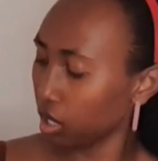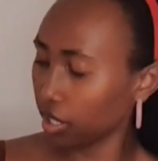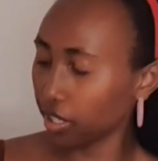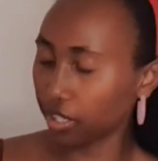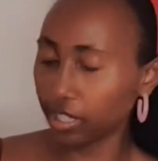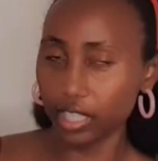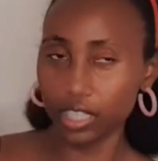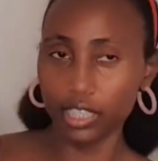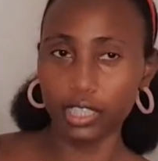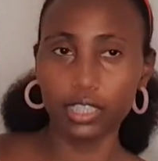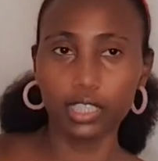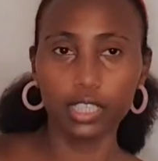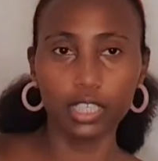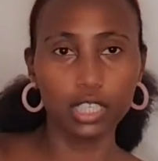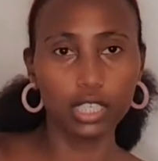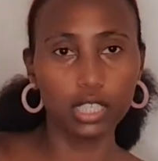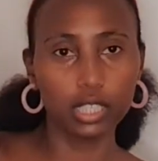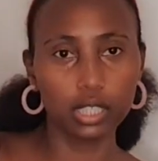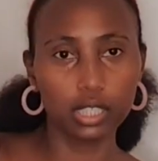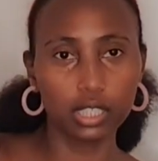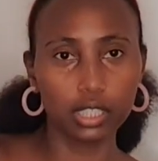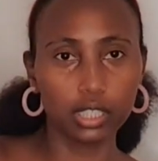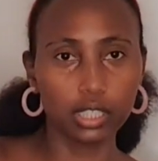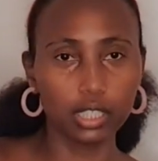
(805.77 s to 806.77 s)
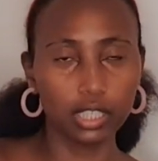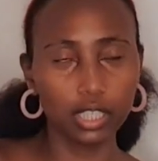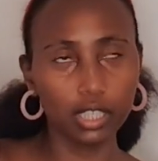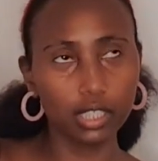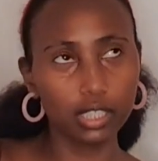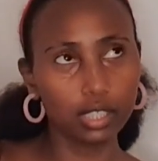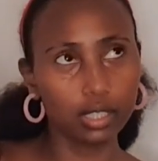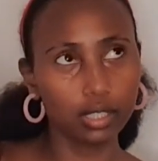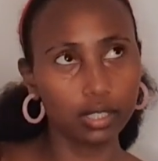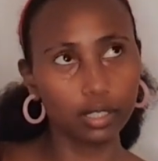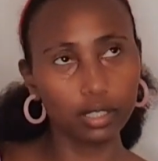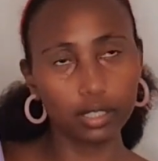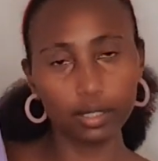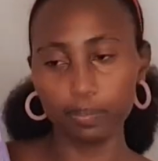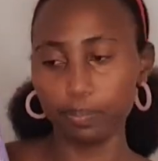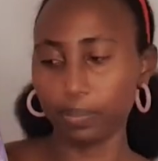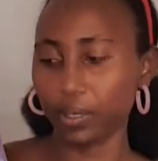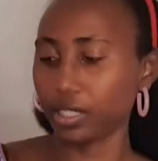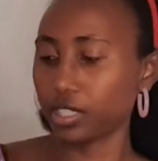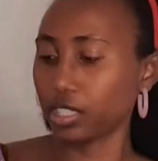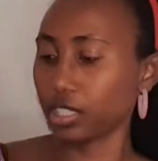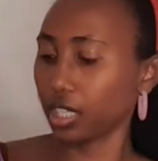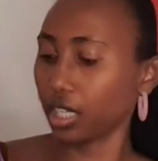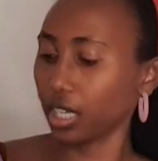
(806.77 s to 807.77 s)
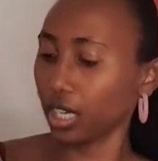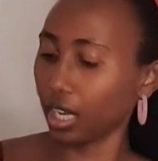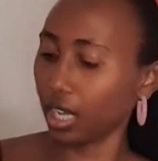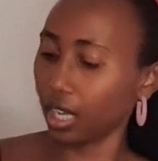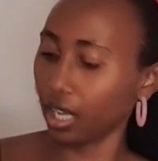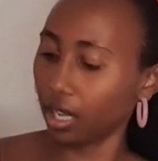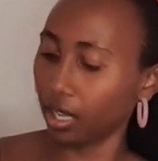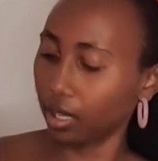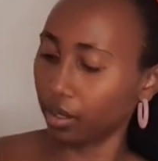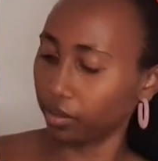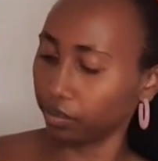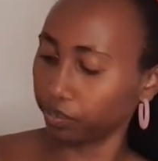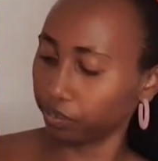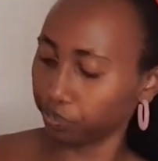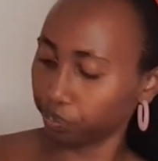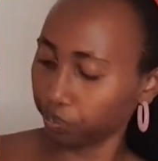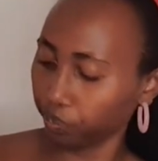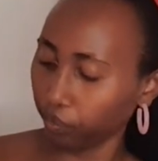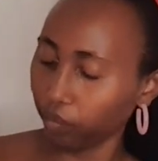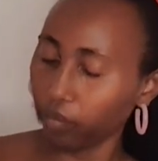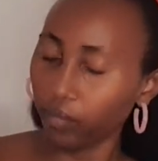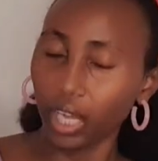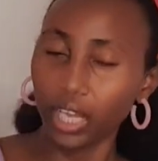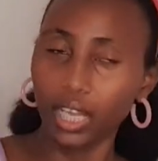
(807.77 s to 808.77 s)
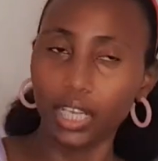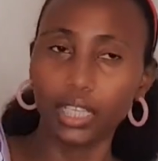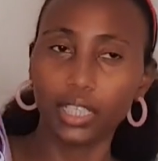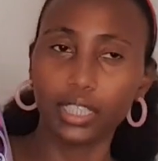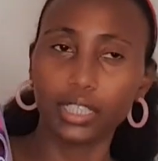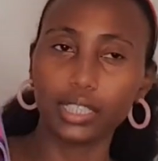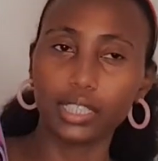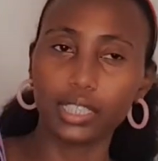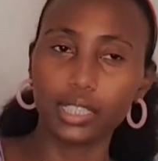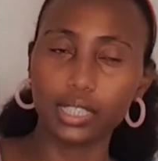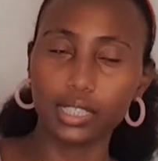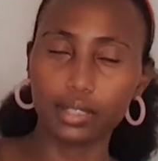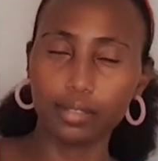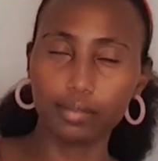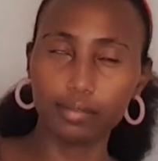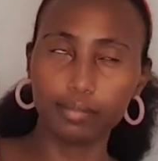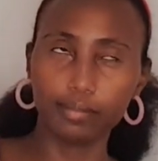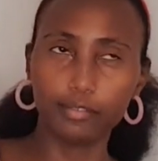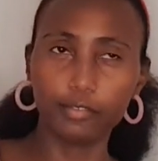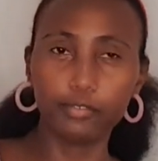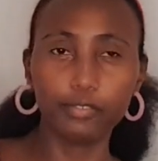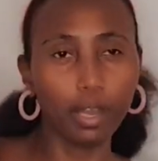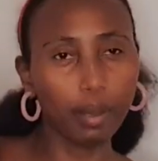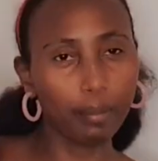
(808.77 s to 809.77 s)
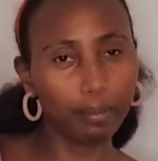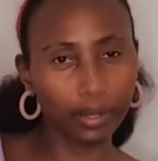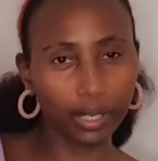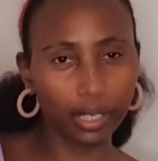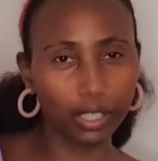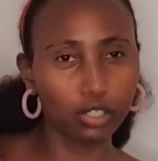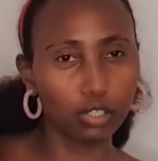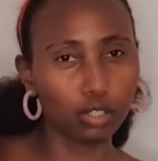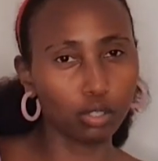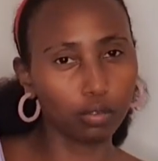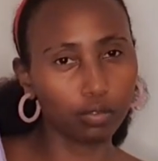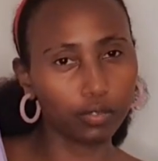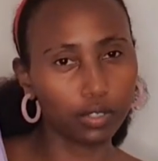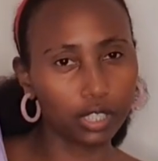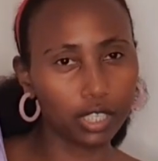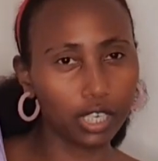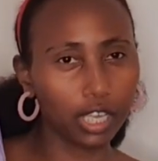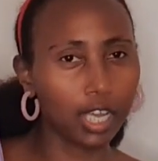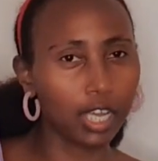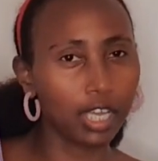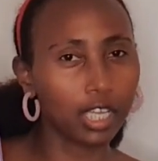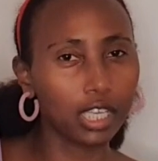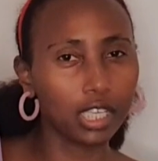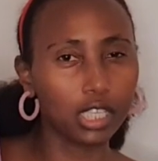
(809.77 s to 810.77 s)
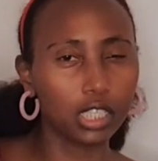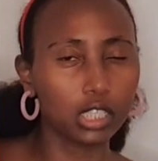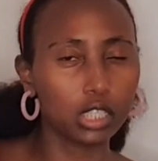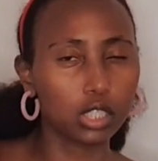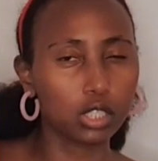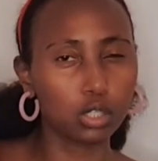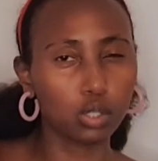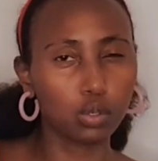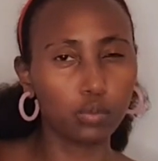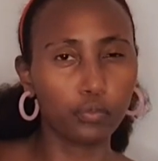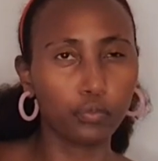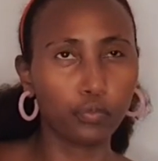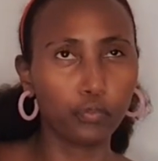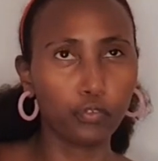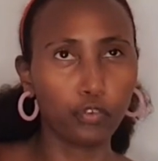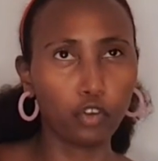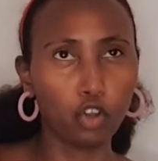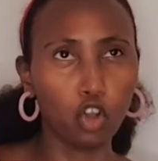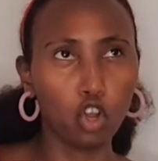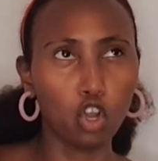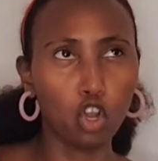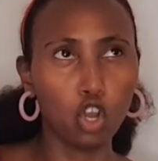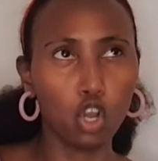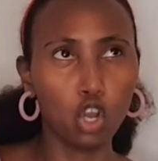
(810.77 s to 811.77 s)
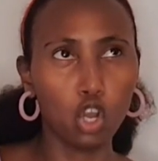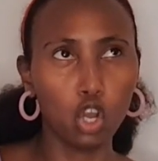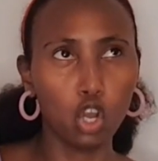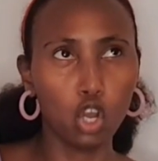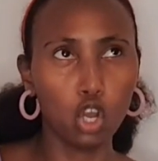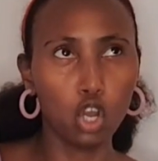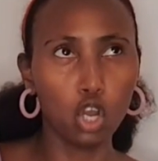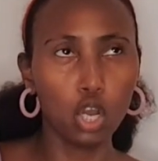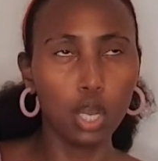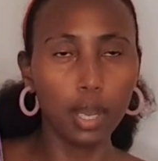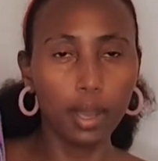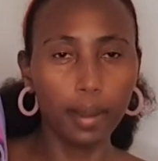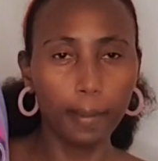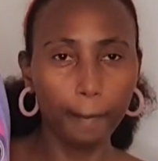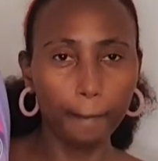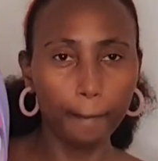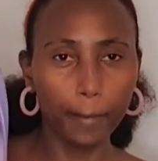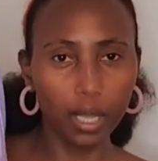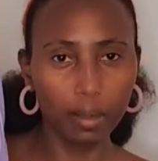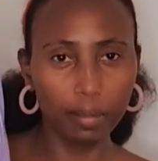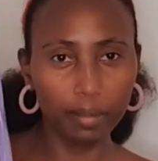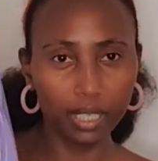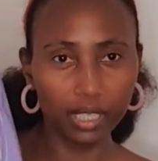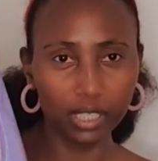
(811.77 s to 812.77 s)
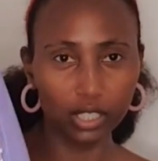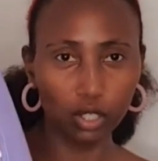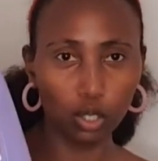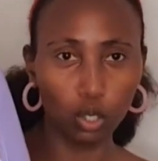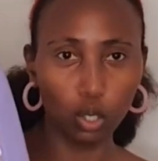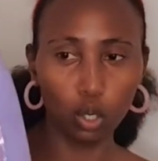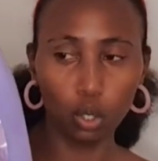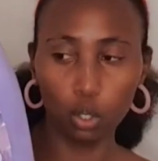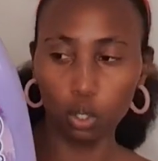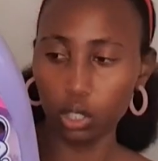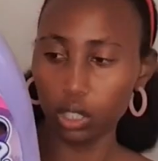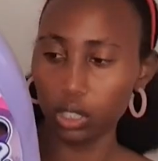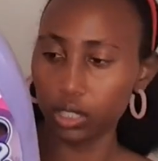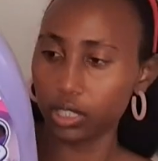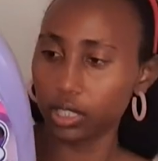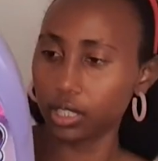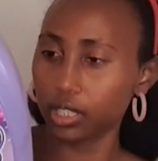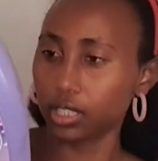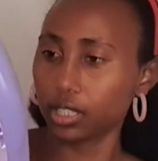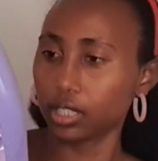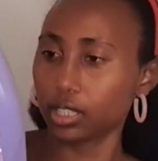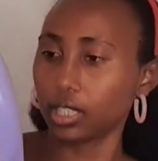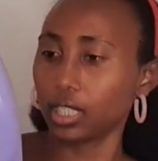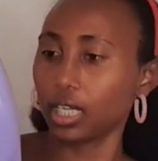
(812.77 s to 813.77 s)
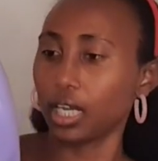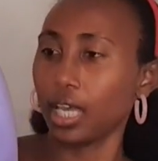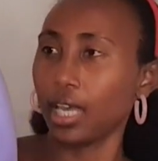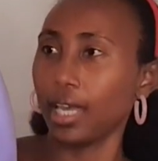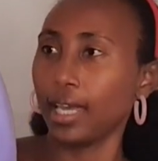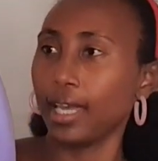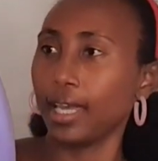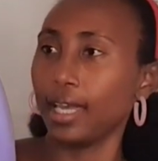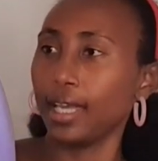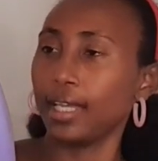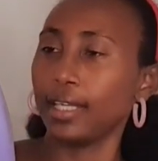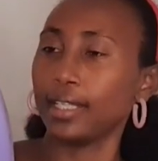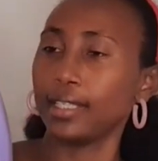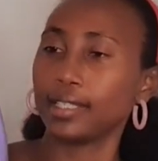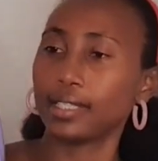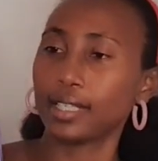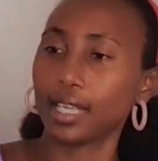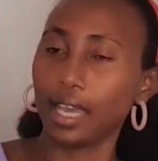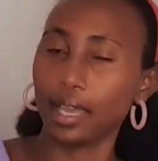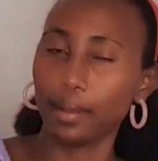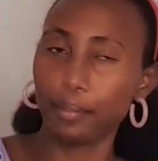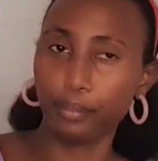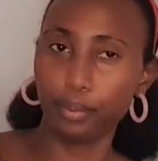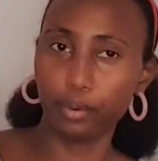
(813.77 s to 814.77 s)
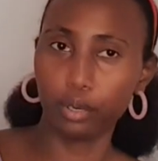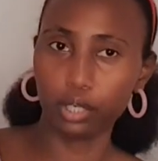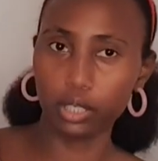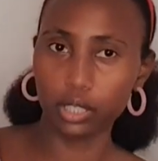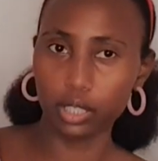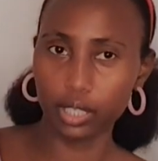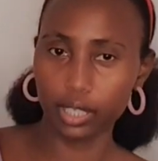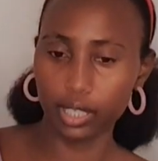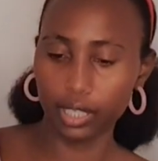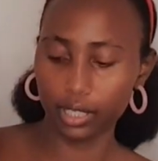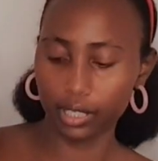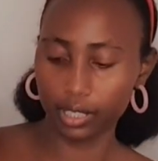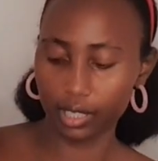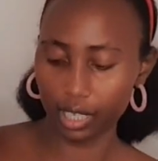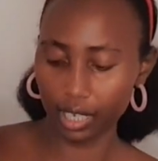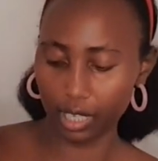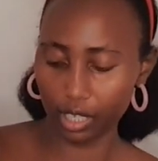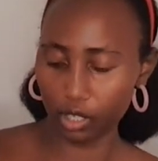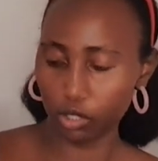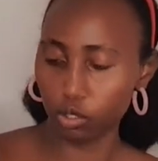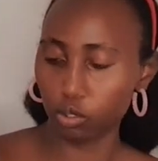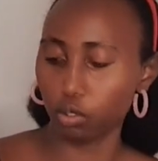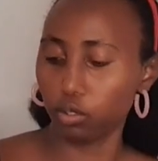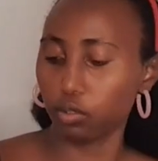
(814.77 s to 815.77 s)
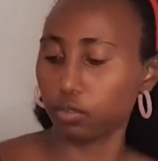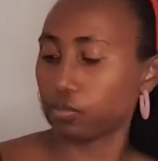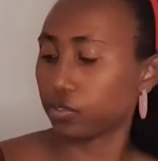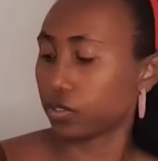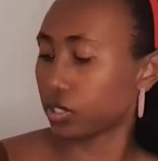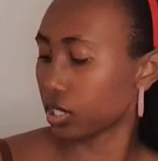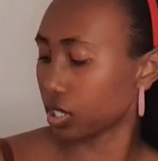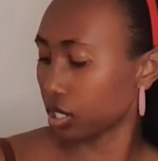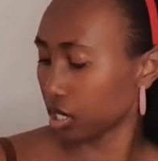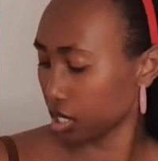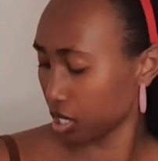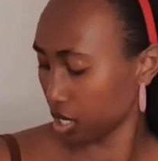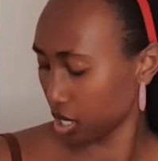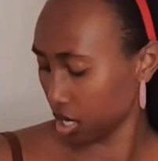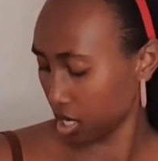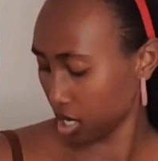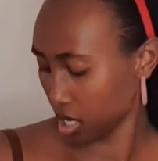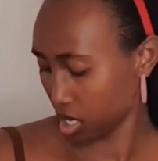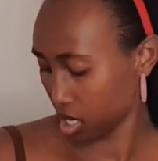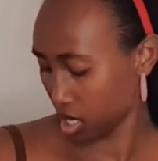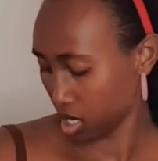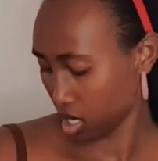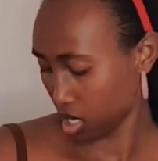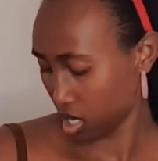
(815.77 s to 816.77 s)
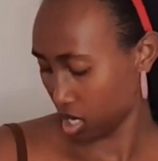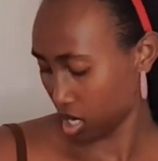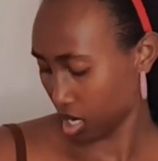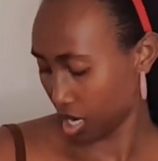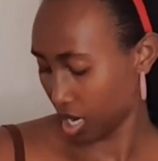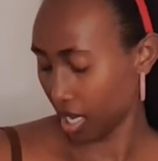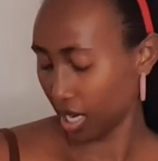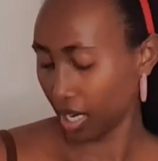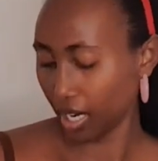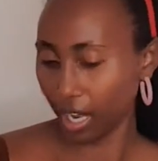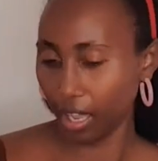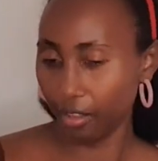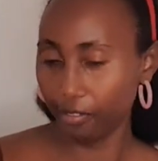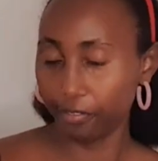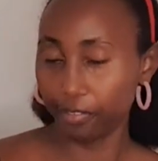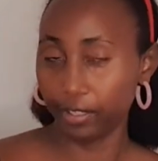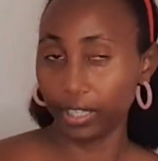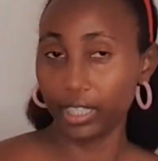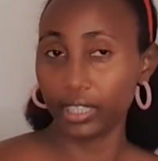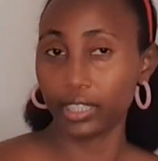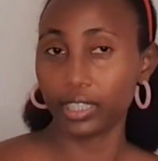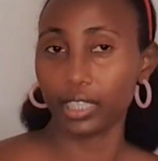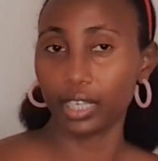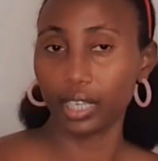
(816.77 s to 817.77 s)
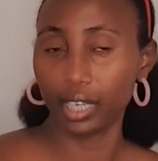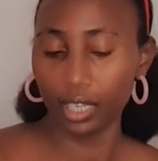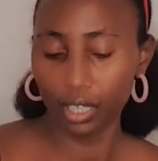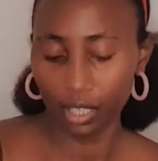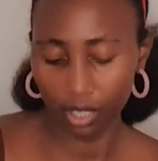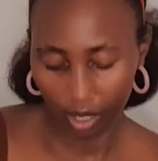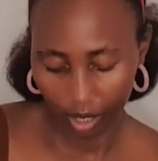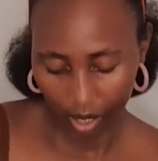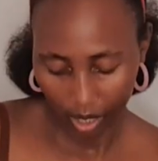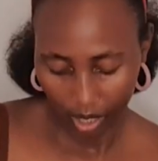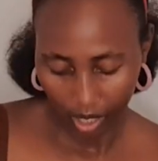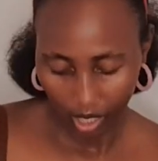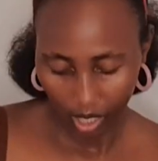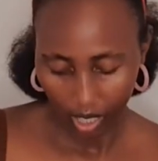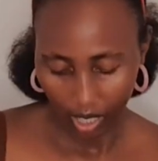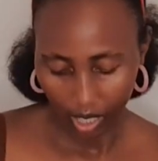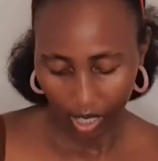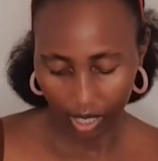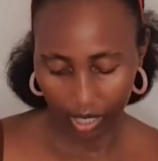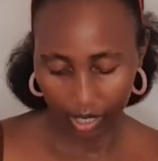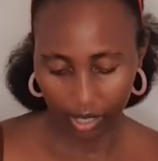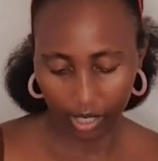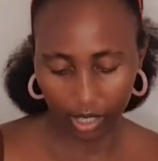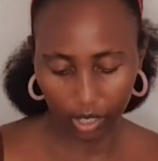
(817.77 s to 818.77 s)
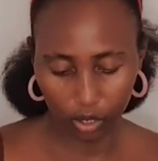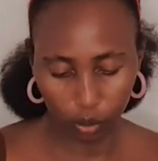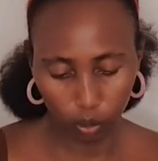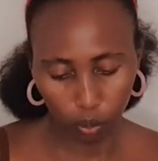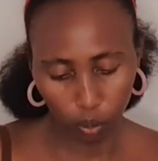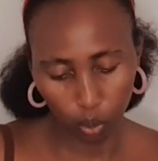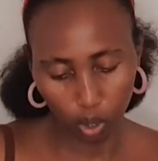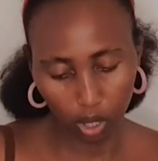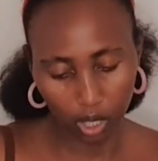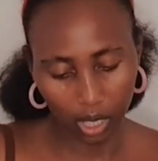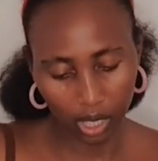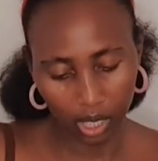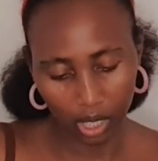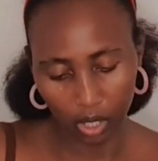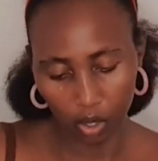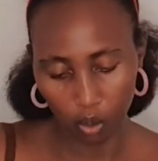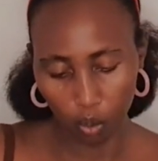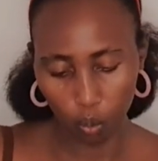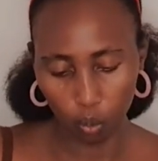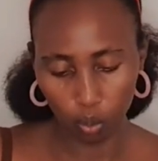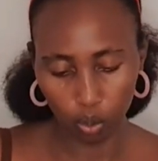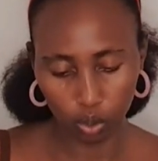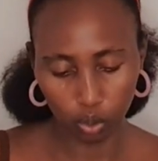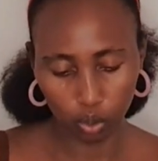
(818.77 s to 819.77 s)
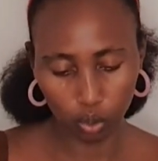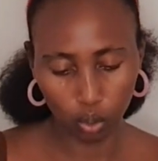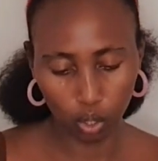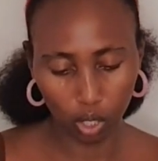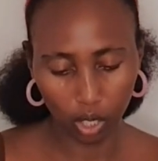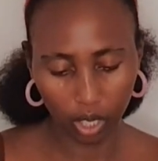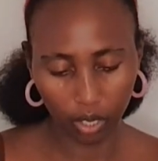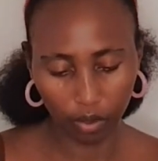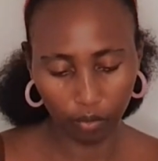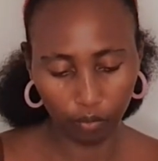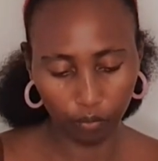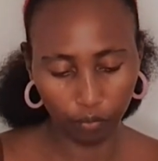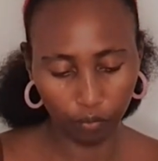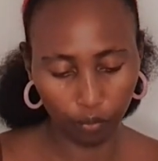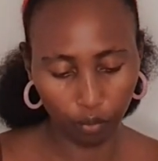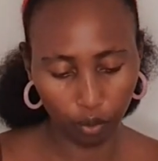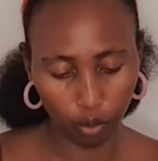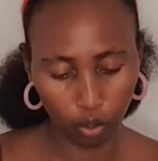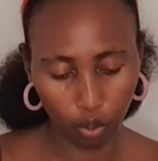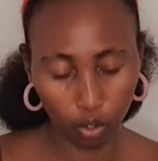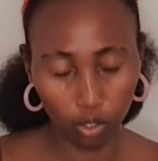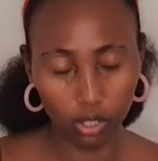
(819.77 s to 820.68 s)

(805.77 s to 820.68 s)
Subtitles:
this particular fabric softener is for baby's clothes, and I bought the Starsoft lavender, and this one was going for